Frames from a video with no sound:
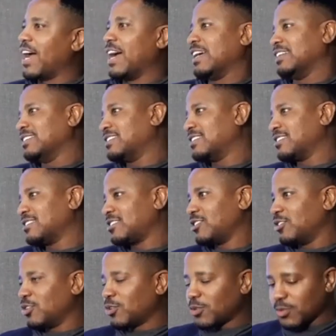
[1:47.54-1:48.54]

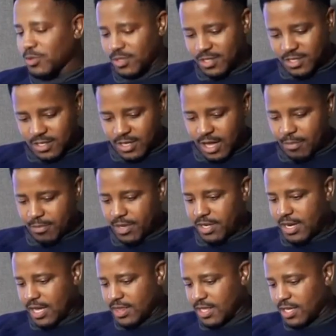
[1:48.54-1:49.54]
brands. I
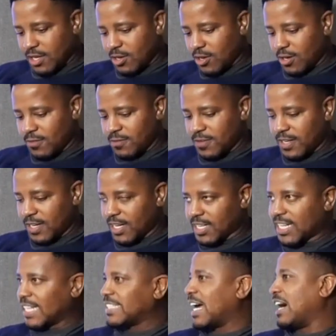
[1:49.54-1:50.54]
mean, I think of
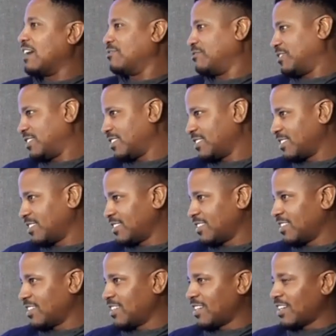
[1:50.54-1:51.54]
Gaddafi.
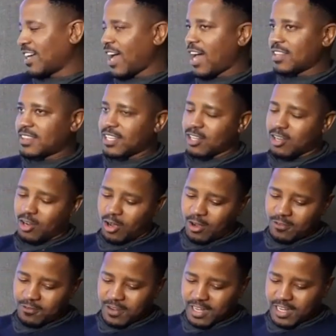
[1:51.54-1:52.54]
I
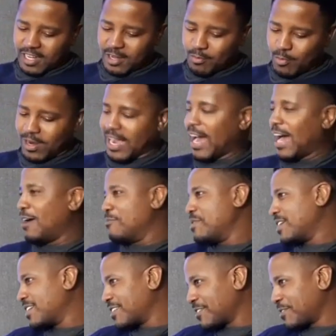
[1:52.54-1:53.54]
think of
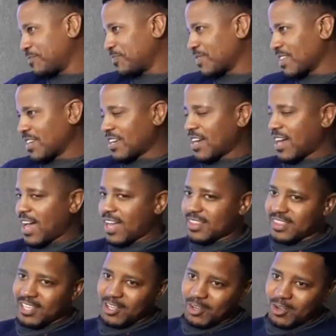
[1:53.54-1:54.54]
Mugabe.
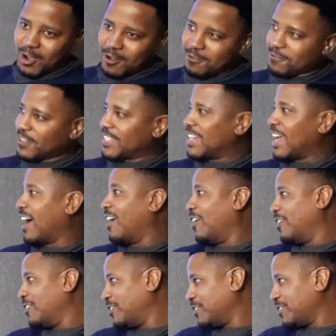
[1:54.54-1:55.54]
I think of
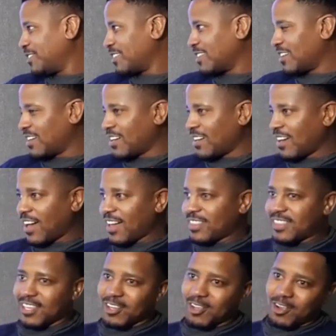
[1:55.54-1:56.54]
Fidel.
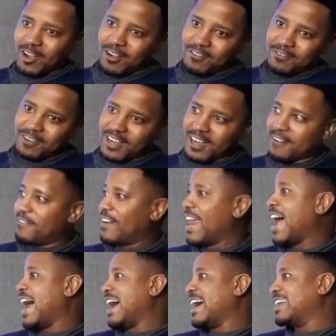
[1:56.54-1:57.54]
I think of
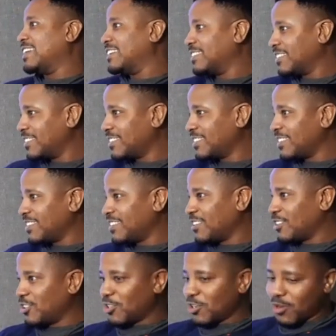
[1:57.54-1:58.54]
Vlad.
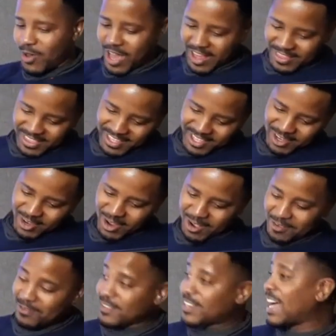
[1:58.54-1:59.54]
I
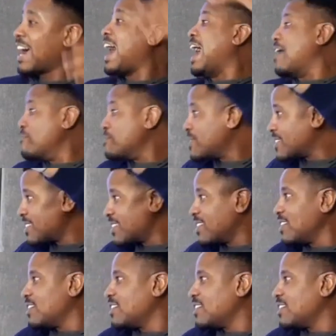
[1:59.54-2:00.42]
think of Kagame.